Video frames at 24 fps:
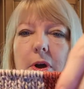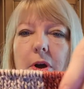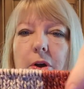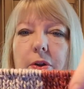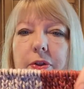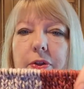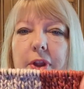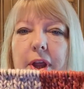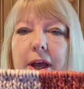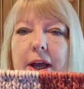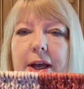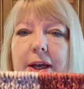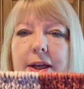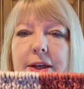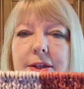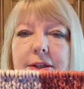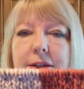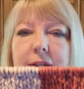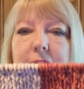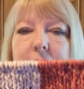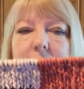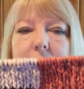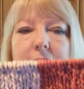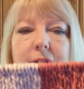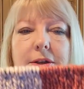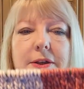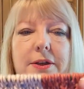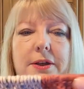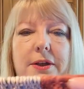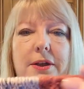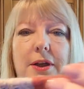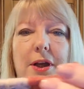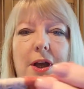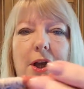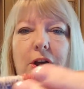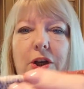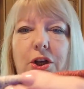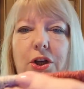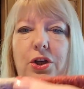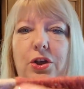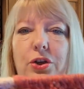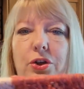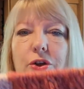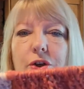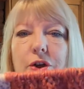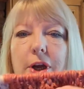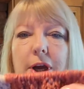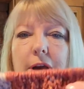on the hat.
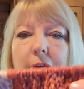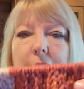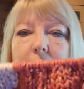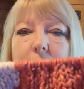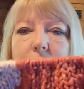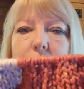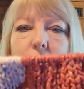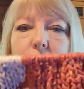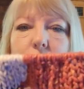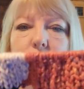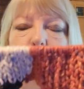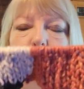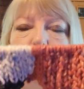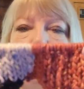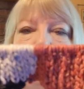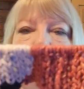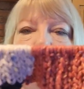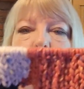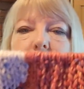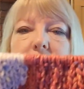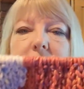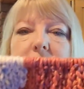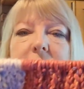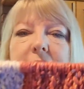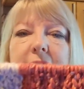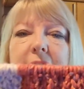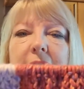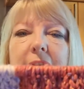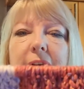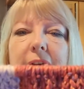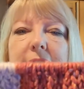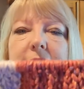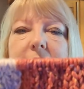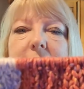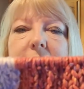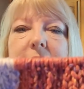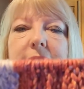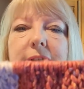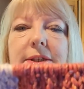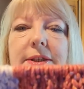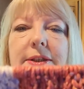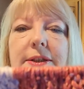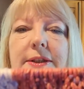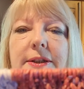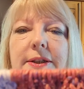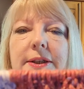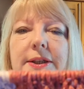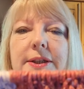Look how gorgeous that
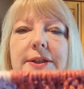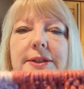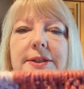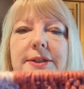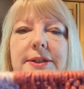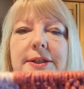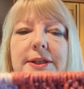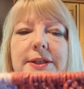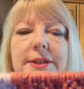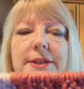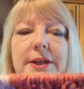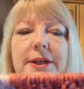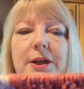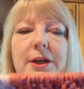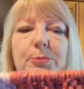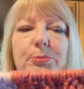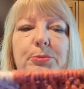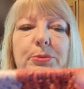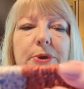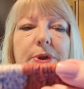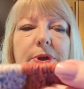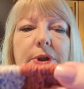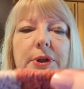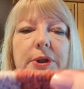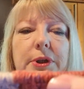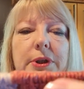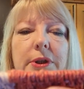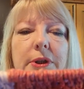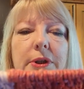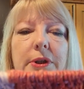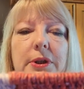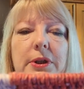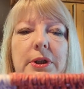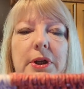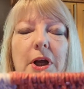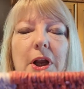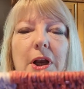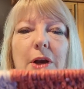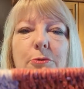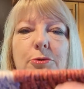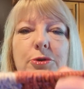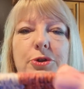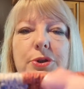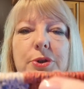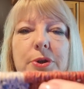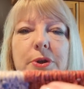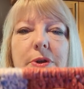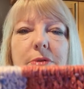is knitting up. And I'm
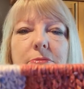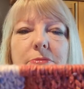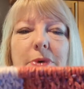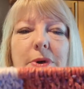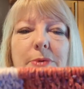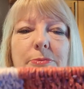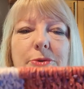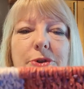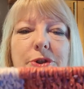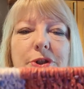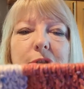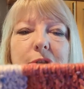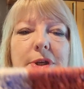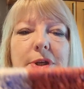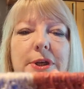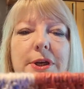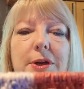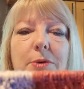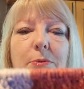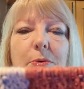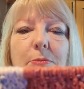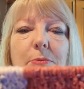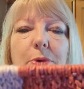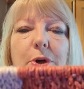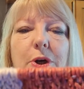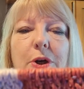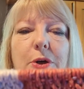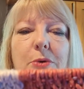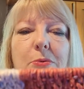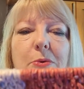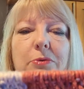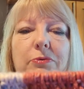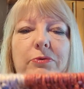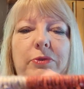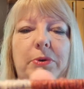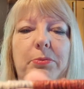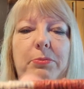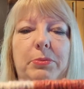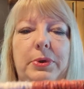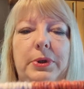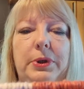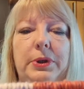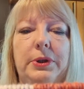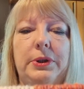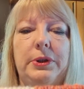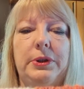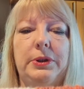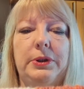just doing a knit one, purl one rib.
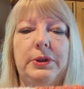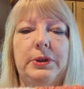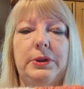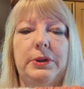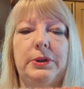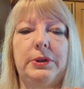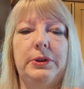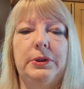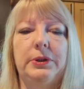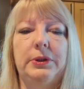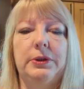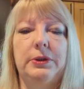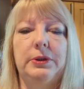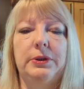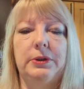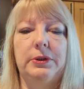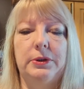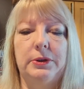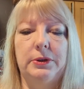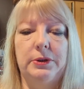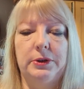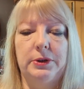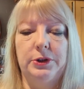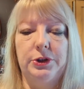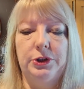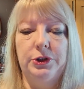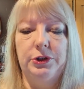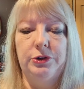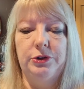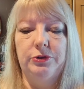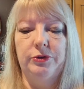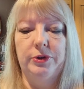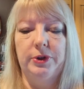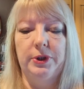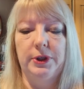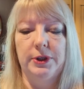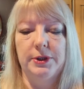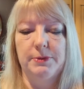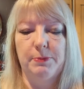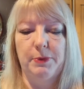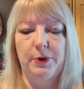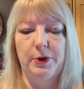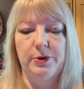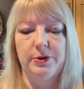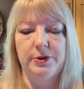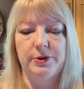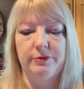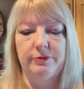I should really, I
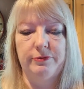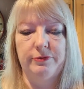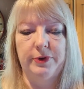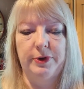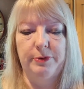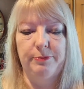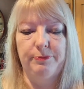suppose, have